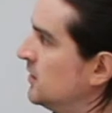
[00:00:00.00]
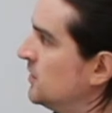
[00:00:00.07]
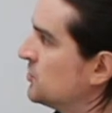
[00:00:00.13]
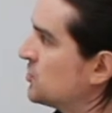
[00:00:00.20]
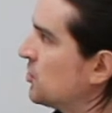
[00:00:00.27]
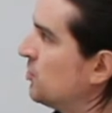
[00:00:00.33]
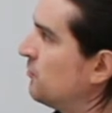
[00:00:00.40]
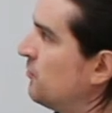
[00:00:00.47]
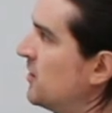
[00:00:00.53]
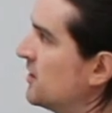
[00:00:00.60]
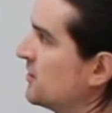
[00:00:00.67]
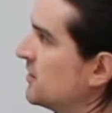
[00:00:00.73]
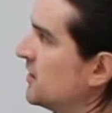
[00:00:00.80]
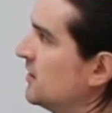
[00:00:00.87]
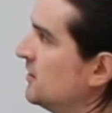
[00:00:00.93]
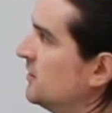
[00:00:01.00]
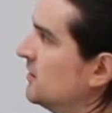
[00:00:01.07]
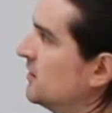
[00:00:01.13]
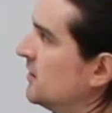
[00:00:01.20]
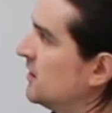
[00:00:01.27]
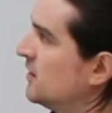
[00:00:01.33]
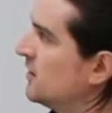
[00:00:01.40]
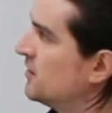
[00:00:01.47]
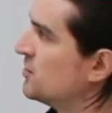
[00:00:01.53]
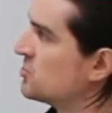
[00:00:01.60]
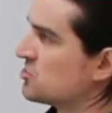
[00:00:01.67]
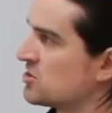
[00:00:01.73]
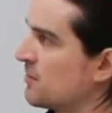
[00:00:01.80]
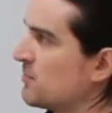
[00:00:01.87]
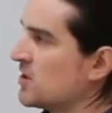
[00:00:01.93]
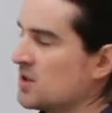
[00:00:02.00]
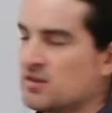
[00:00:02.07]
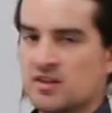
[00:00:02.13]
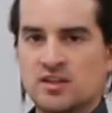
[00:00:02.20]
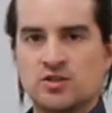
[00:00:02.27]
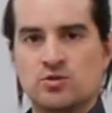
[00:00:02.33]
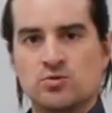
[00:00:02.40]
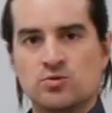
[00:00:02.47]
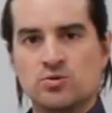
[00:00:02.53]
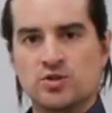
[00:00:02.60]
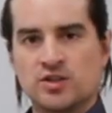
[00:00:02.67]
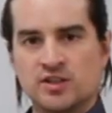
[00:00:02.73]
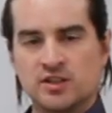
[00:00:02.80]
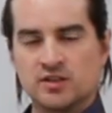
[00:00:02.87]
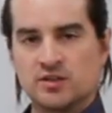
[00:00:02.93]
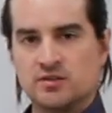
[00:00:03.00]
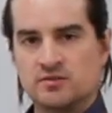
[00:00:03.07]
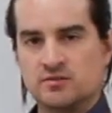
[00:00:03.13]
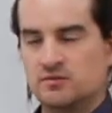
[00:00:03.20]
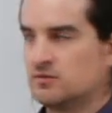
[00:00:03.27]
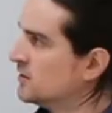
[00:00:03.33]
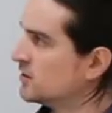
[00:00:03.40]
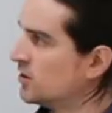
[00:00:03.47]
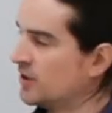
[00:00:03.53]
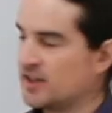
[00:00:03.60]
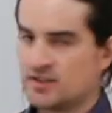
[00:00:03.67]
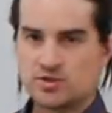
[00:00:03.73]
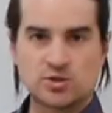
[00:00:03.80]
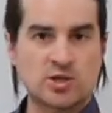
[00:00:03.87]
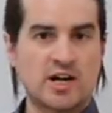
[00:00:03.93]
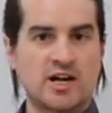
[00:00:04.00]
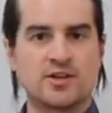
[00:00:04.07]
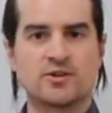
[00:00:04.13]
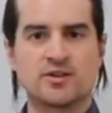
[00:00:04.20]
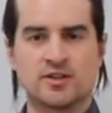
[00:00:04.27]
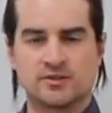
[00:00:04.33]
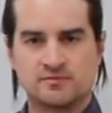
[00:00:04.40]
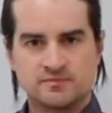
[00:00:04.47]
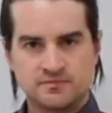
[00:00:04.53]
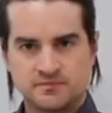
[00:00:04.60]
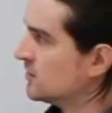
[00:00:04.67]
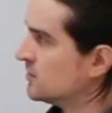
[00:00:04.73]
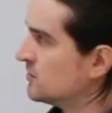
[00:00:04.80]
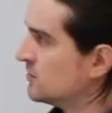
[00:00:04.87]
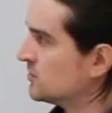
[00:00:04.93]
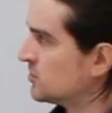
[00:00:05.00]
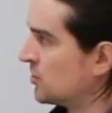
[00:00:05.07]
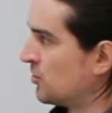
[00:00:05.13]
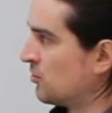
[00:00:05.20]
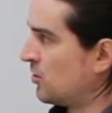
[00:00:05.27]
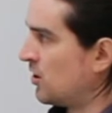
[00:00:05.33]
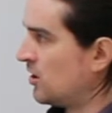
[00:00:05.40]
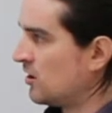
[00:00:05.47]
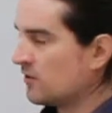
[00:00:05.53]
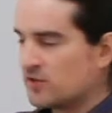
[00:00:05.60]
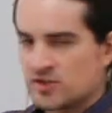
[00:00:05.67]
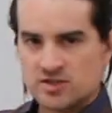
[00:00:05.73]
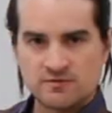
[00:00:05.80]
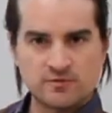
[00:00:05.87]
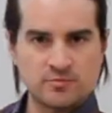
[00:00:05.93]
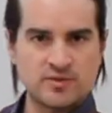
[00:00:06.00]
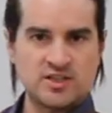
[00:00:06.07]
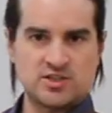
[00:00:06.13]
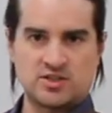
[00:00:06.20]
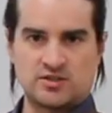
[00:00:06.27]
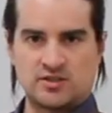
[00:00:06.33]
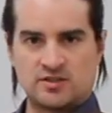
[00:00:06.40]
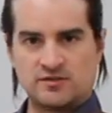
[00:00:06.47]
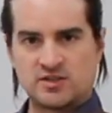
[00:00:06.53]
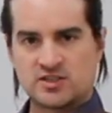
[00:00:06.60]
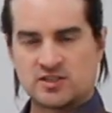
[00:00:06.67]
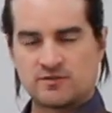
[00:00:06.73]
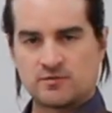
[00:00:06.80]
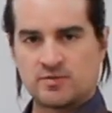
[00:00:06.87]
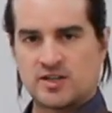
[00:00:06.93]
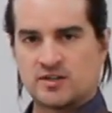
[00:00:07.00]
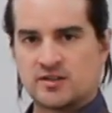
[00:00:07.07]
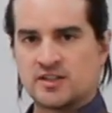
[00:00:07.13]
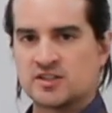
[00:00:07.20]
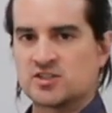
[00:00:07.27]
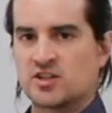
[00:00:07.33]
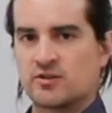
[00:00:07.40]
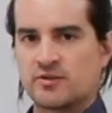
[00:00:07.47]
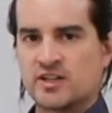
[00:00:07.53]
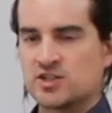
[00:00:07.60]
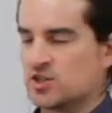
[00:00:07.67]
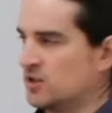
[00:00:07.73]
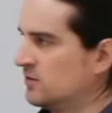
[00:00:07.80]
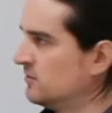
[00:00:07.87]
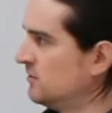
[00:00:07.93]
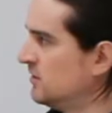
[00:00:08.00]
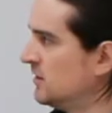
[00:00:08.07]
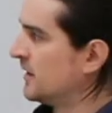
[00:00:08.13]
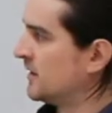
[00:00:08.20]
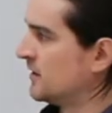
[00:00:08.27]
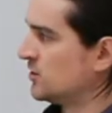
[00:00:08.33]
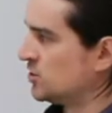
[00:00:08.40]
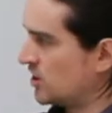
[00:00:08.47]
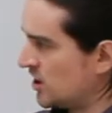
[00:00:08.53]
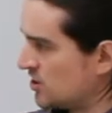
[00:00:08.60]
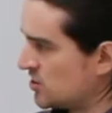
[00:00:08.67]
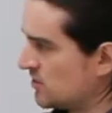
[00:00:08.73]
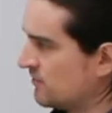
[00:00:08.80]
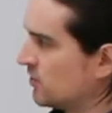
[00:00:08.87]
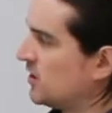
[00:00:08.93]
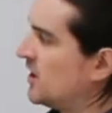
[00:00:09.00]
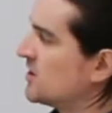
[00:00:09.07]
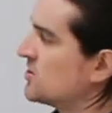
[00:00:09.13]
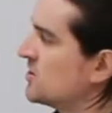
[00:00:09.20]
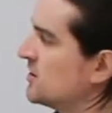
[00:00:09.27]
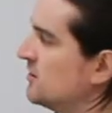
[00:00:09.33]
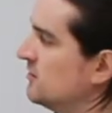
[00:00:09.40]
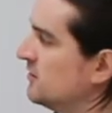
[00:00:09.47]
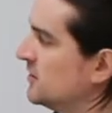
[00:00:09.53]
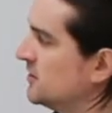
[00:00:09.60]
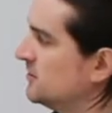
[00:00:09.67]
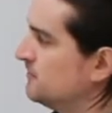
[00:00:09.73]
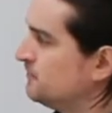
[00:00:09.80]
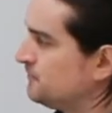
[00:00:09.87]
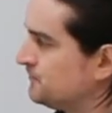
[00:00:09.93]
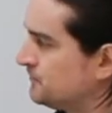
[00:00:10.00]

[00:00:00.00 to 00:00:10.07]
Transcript: So finally, uh, this is something that you could go ahead and try on your own. So all of this information, all this stuff about acceleration and changing velocity, right,